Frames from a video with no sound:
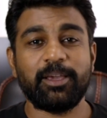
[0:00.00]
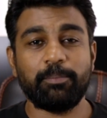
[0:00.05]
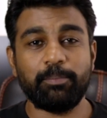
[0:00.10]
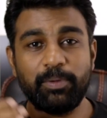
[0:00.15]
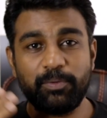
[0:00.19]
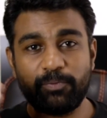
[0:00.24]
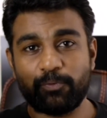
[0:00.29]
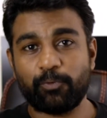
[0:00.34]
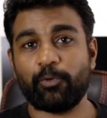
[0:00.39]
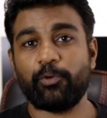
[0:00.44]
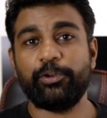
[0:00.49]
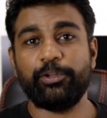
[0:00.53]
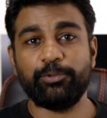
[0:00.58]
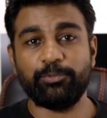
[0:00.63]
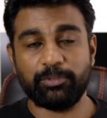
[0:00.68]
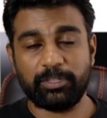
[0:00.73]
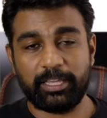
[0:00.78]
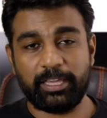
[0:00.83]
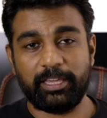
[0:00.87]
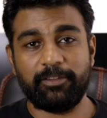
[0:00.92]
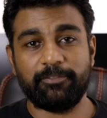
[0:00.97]
before you
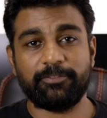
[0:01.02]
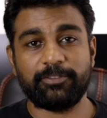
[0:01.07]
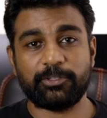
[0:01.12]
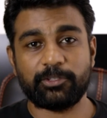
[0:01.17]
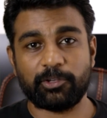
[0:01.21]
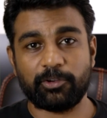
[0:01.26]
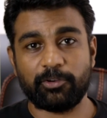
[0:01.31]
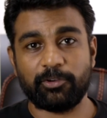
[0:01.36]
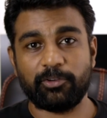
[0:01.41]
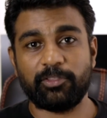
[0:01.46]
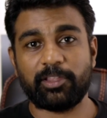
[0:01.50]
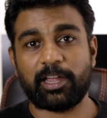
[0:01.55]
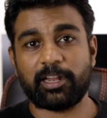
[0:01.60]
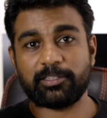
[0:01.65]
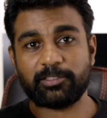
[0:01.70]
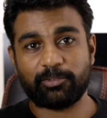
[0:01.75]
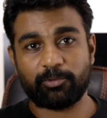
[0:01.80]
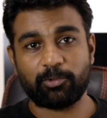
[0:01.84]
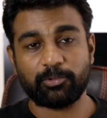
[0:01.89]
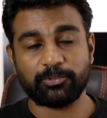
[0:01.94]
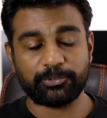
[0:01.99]
leave. So
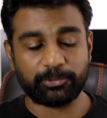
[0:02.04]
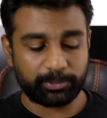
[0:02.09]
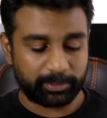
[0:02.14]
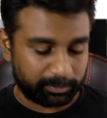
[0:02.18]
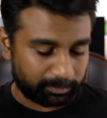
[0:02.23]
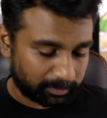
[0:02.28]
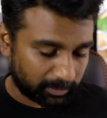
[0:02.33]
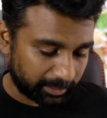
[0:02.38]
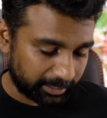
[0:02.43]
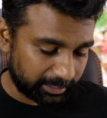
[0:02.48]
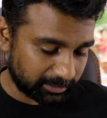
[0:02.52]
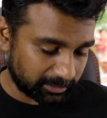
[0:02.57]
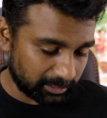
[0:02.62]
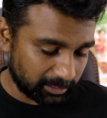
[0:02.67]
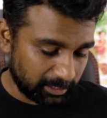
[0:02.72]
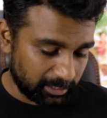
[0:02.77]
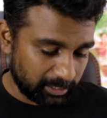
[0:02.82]
that's also in place.